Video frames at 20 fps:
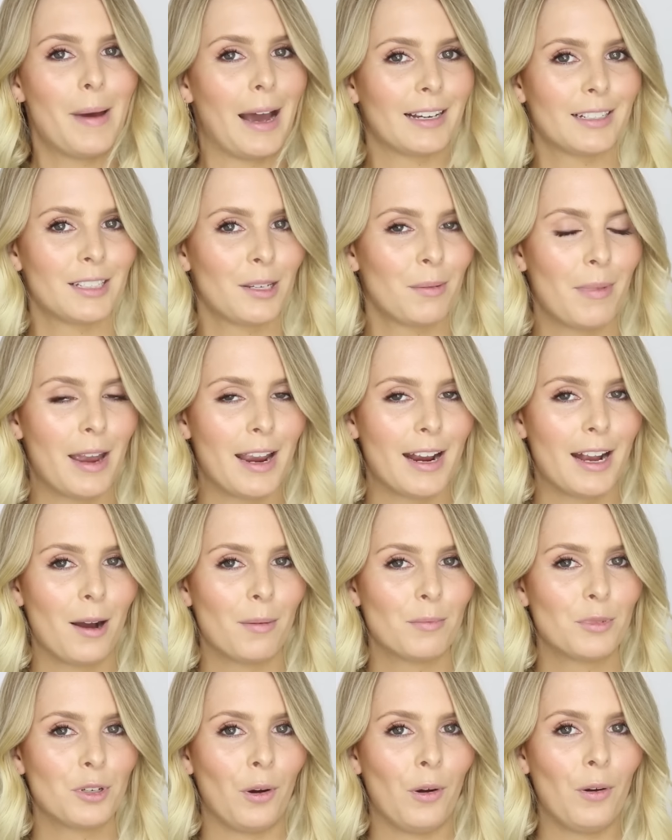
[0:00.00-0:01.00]
back to
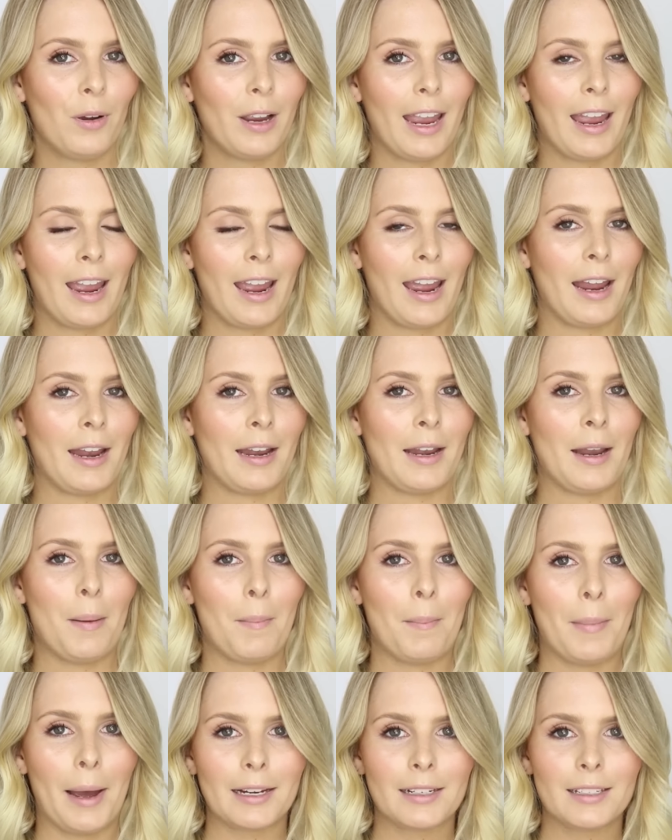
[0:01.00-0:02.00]
makeup talk and
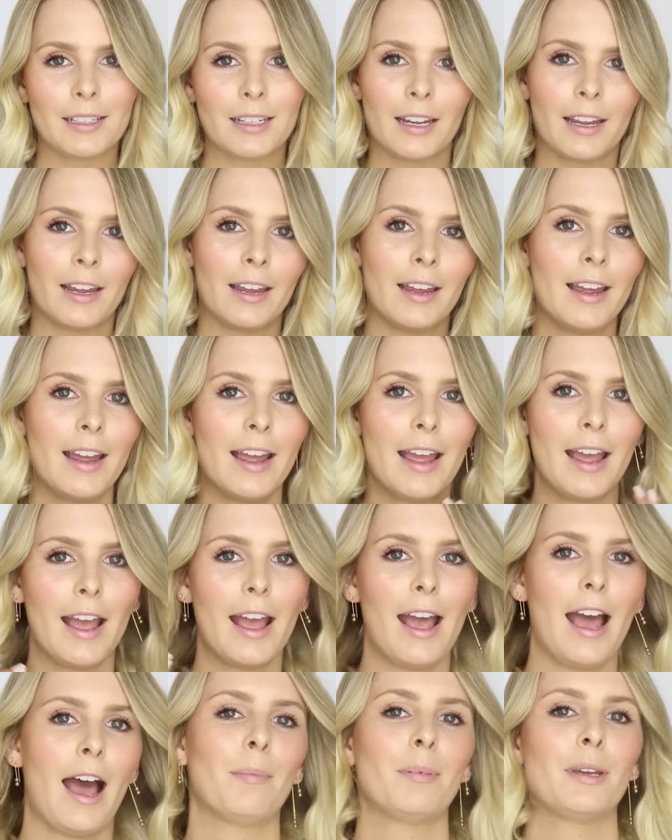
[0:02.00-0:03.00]
back to
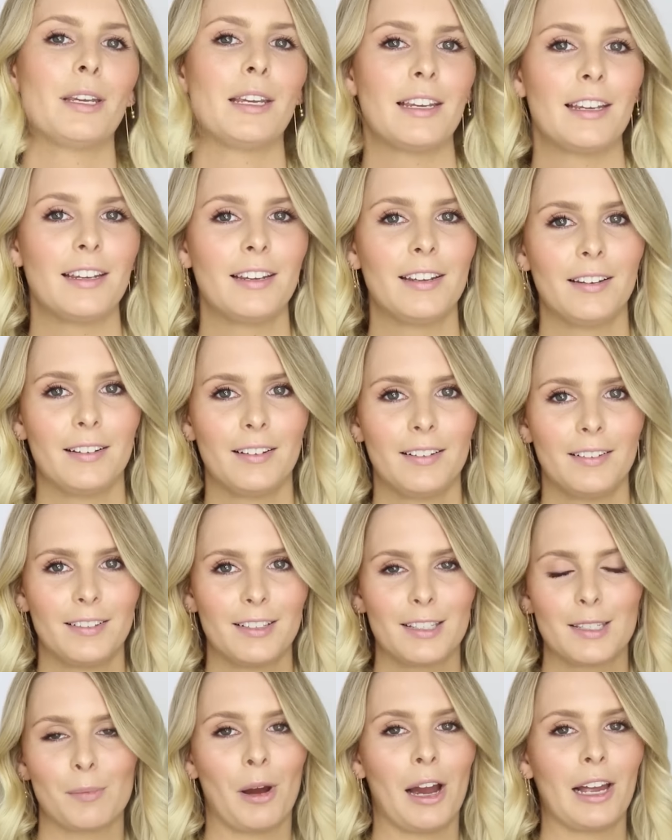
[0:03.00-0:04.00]
happy,
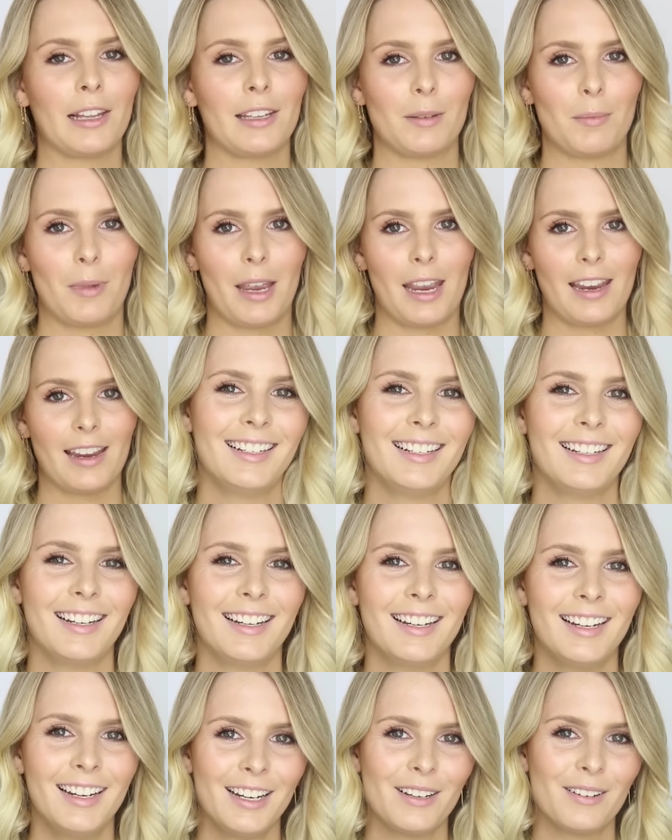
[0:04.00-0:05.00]
smiley me.
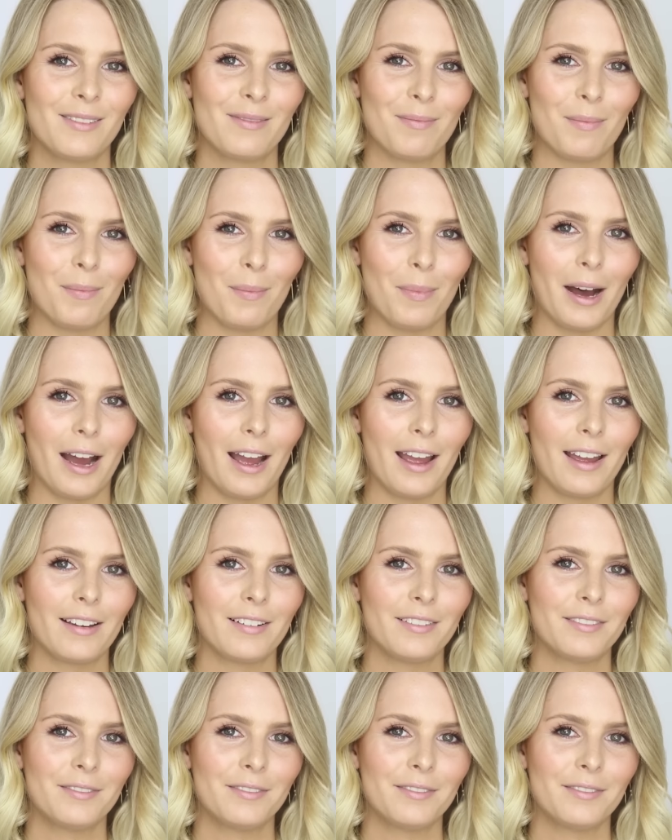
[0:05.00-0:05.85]
Bye.